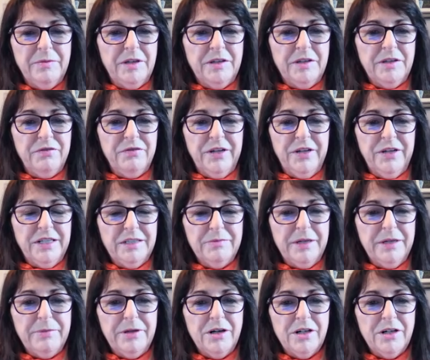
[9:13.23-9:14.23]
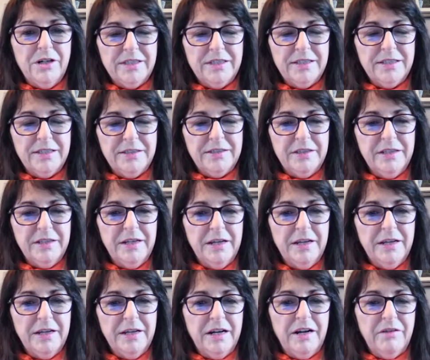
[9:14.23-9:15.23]
that's affected by Parkinson's,
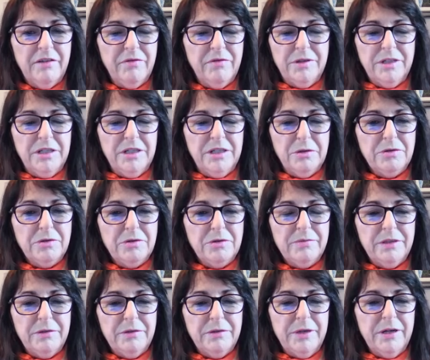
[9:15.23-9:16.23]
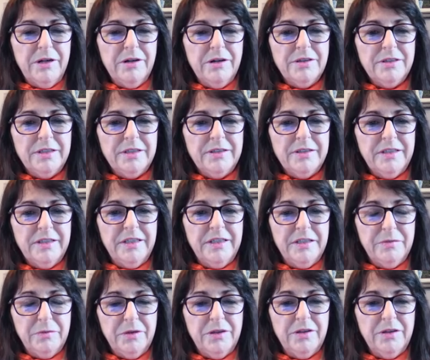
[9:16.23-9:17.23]
everybody knows somebody with Parkinson's. It
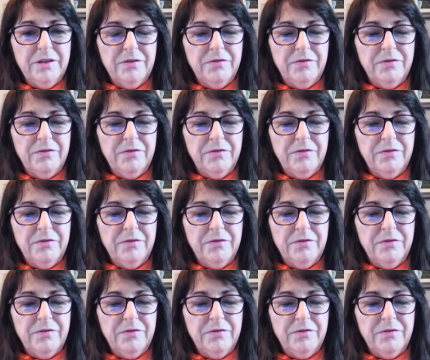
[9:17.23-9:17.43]
is one of the